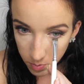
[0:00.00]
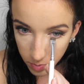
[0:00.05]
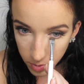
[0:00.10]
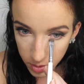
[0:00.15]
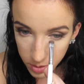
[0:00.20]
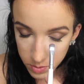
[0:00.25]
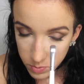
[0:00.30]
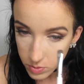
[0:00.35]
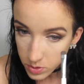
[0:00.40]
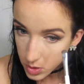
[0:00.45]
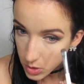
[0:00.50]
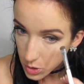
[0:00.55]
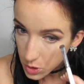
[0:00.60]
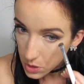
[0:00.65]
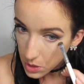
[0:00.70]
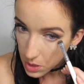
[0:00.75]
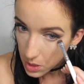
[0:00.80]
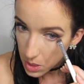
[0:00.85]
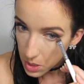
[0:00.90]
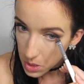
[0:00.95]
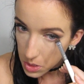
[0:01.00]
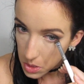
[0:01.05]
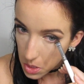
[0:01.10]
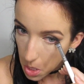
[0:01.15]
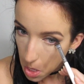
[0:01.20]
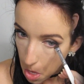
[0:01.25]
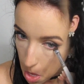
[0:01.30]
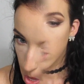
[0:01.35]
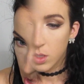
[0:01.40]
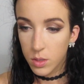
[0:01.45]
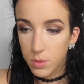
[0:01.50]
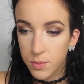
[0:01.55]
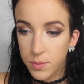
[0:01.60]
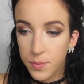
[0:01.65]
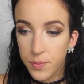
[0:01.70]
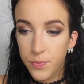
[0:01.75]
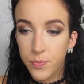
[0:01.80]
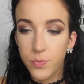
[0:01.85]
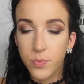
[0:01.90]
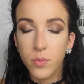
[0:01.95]
it was a genius.
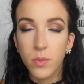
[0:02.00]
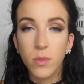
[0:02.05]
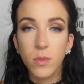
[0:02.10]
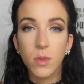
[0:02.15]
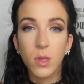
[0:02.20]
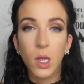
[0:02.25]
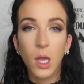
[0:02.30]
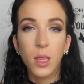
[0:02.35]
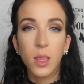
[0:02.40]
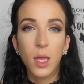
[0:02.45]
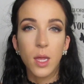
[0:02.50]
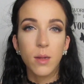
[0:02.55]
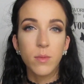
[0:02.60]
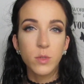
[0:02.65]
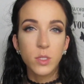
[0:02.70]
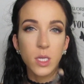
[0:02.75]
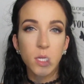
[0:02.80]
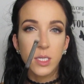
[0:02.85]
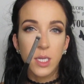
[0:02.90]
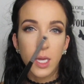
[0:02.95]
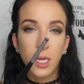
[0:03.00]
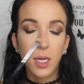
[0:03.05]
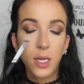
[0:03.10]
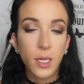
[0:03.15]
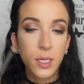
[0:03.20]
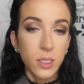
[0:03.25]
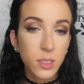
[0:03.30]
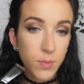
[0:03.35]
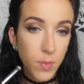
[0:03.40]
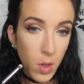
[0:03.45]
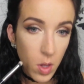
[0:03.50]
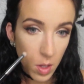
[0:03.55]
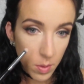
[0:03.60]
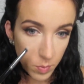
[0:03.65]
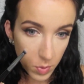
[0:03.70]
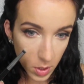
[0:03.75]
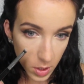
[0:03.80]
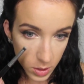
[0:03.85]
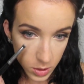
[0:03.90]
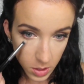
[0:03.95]
And then I'm just going to take a small
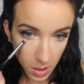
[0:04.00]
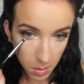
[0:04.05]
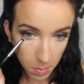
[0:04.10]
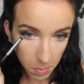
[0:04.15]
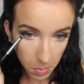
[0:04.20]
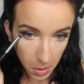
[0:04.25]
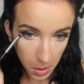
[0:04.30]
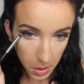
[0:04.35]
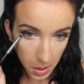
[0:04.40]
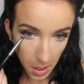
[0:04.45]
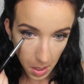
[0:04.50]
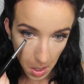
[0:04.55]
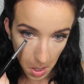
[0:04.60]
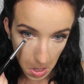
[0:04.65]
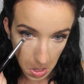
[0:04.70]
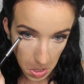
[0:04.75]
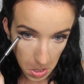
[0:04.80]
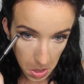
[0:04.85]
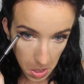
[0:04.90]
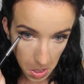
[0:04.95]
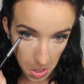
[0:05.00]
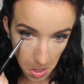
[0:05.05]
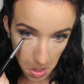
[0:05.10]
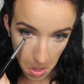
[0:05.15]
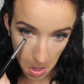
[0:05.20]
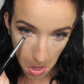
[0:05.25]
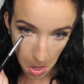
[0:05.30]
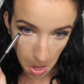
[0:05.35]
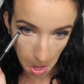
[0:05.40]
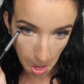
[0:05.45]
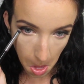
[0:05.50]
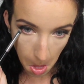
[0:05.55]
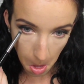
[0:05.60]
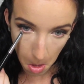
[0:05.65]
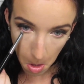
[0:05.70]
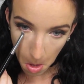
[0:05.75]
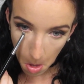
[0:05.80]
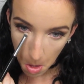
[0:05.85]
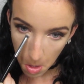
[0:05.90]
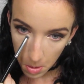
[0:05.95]
brush and blend that out a little,
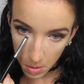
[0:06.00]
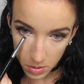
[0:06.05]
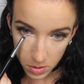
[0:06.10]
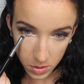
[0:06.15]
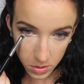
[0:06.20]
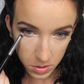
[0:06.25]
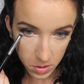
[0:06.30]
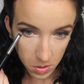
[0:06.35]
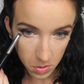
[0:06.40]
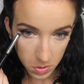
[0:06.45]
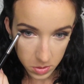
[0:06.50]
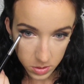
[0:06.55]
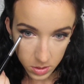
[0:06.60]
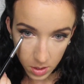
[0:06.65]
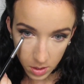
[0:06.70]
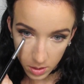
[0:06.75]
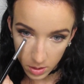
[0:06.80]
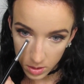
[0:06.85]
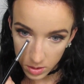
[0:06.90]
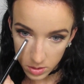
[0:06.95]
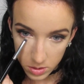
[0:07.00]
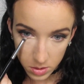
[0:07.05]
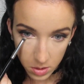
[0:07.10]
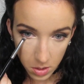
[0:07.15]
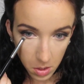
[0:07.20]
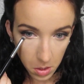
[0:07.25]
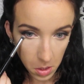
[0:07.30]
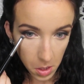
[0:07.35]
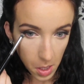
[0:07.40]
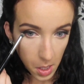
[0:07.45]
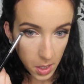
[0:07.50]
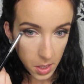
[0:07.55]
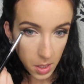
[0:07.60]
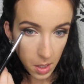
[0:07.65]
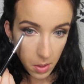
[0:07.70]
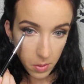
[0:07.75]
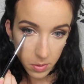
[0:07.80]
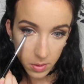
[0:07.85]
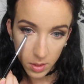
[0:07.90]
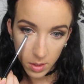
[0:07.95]
just so it's not like a stark line
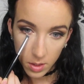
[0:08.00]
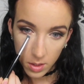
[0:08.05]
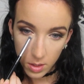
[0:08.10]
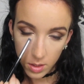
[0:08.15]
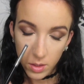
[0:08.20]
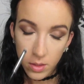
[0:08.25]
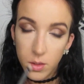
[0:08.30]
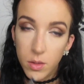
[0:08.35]
down there.